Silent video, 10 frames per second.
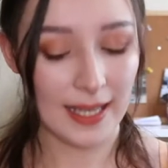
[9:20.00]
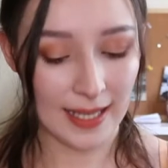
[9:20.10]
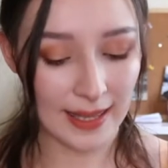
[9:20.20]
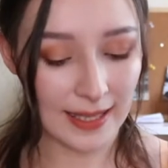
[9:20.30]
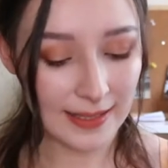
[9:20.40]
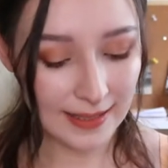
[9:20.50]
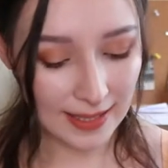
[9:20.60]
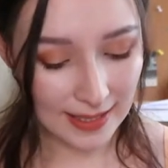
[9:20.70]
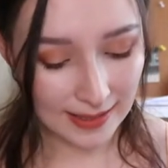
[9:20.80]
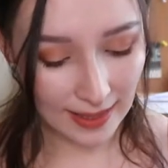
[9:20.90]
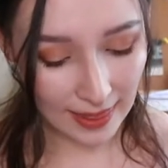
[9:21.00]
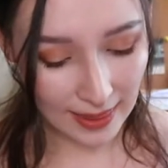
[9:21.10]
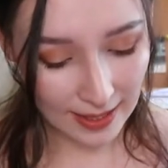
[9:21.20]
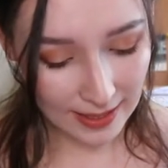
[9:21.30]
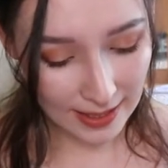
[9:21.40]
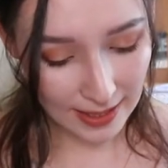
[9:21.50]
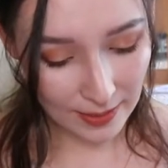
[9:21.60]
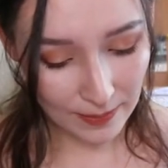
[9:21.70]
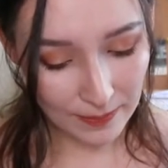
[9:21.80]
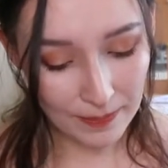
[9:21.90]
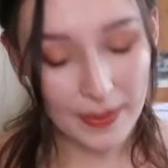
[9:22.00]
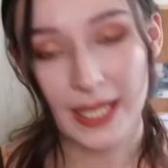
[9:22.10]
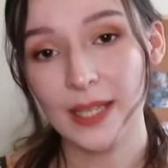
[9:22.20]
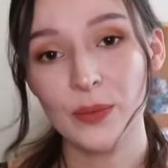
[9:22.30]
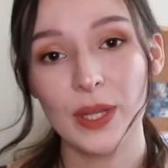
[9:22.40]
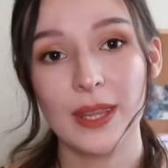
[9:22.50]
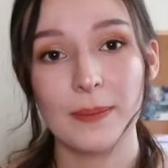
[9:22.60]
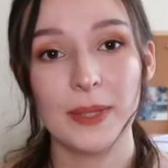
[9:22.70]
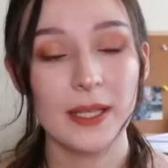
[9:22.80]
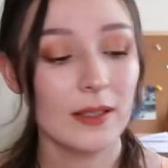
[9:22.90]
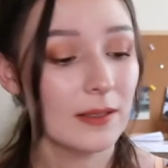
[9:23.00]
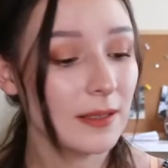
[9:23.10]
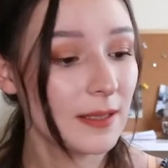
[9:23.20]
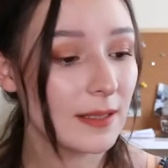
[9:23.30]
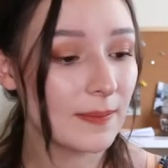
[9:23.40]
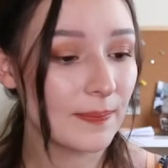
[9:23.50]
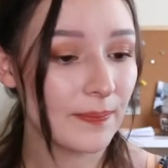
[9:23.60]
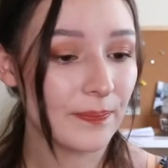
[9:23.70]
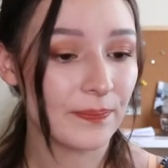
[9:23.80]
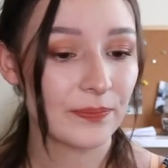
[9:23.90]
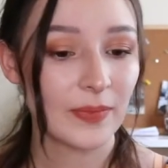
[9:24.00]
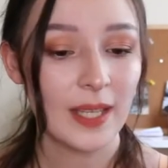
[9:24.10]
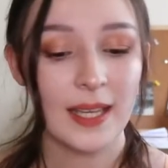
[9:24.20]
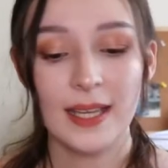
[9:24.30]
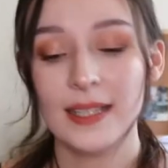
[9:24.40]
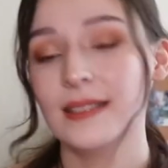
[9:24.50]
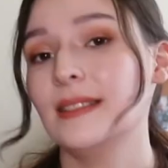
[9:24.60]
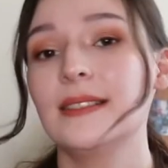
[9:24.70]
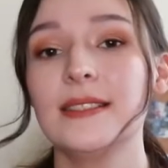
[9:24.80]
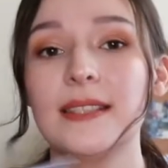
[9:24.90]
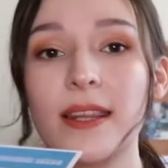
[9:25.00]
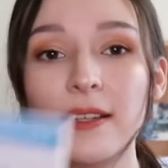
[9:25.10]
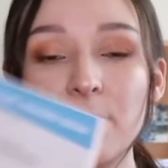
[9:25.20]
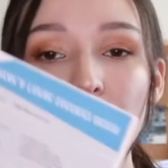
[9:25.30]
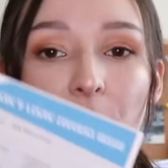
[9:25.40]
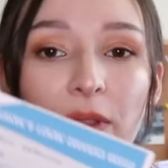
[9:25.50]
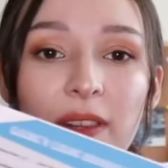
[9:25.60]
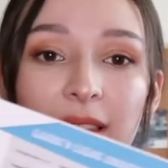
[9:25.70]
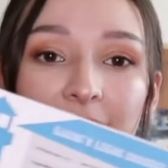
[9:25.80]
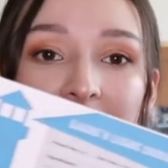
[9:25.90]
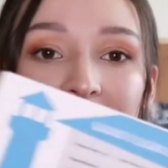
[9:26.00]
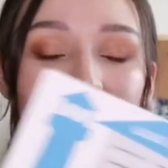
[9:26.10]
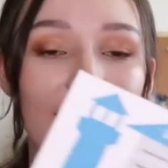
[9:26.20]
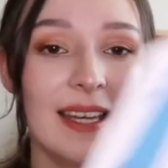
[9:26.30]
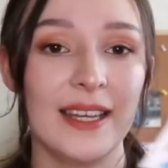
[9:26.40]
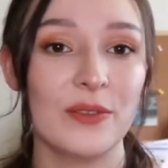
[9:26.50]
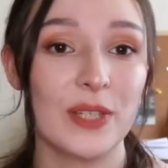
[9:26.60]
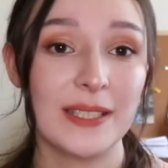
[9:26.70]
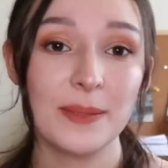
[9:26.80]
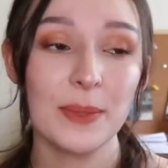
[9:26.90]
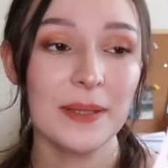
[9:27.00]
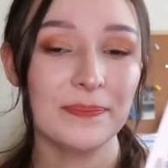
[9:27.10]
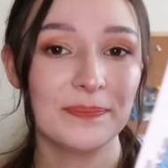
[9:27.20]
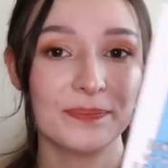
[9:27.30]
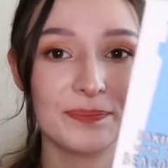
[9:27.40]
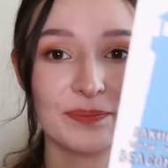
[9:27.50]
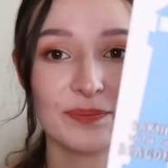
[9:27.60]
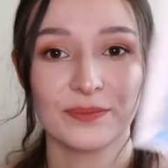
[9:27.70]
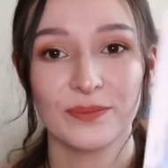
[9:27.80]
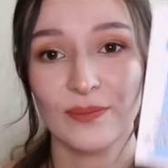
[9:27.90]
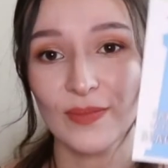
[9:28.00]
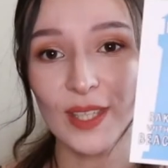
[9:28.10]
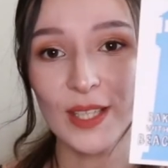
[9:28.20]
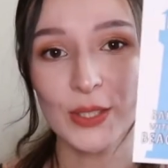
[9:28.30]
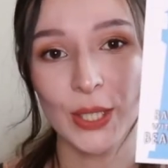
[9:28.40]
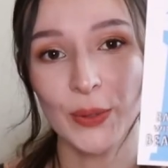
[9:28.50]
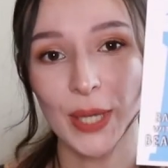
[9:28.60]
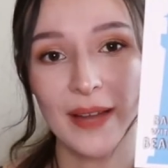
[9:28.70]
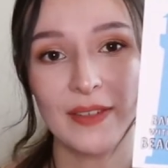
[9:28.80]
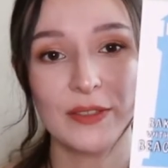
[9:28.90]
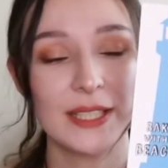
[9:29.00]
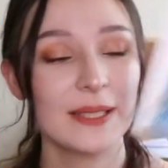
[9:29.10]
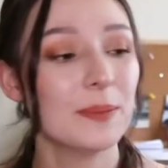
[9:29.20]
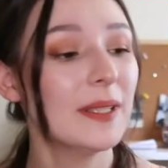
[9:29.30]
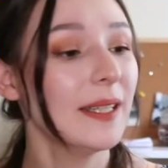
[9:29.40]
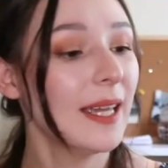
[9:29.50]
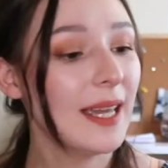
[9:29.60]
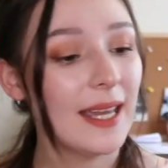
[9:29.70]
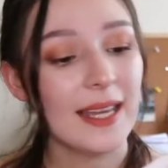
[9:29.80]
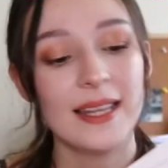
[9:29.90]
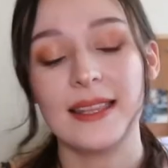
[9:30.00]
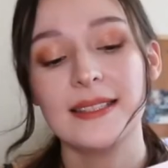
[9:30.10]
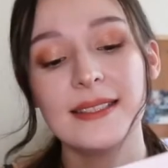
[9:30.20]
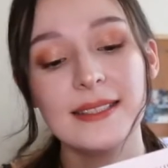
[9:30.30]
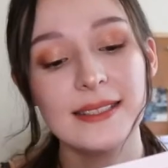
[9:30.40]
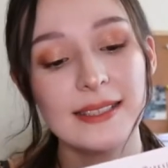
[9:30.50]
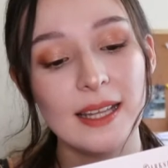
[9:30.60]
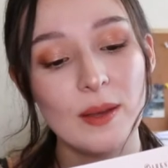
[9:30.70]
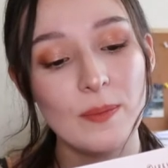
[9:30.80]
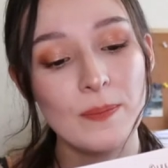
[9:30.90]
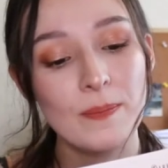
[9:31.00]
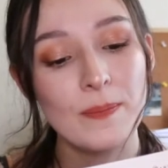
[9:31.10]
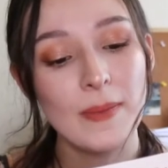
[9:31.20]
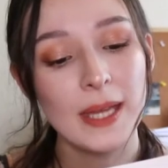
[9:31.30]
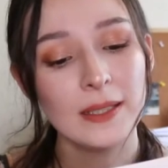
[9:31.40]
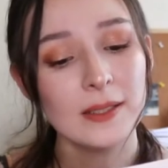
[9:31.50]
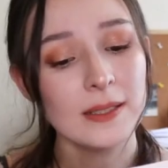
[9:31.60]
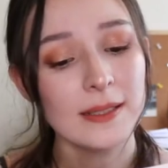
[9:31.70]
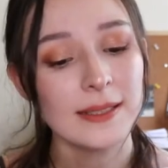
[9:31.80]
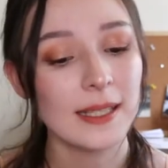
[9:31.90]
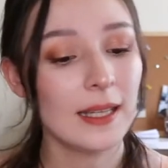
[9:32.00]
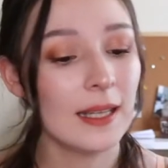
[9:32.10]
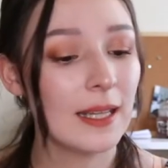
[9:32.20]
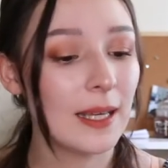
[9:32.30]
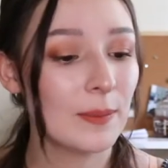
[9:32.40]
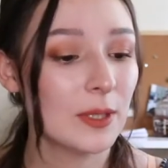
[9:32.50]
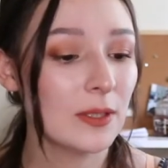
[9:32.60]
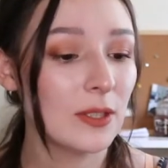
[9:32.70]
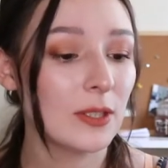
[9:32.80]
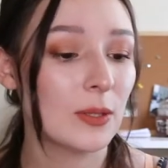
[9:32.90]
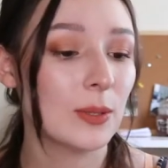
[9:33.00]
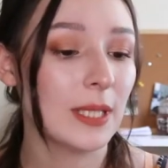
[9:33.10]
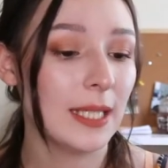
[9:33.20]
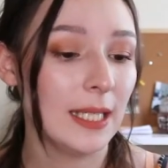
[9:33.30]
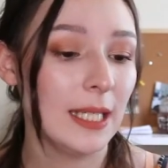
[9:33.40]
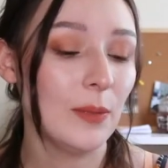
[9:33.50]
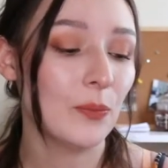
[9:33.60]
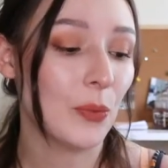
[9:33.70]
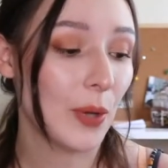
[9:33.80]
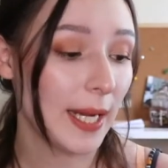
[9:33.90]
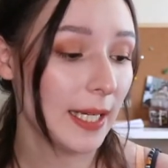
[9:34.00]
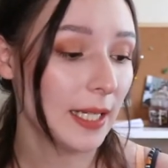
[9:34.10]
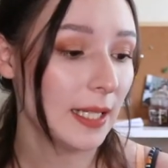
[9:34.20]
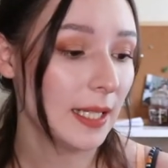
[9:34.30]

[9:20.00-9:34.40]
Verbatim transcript: and this is their baking with the beacons this is their monthly uh, recipe so here we have a recipe and this is menon's lemon zucchini bread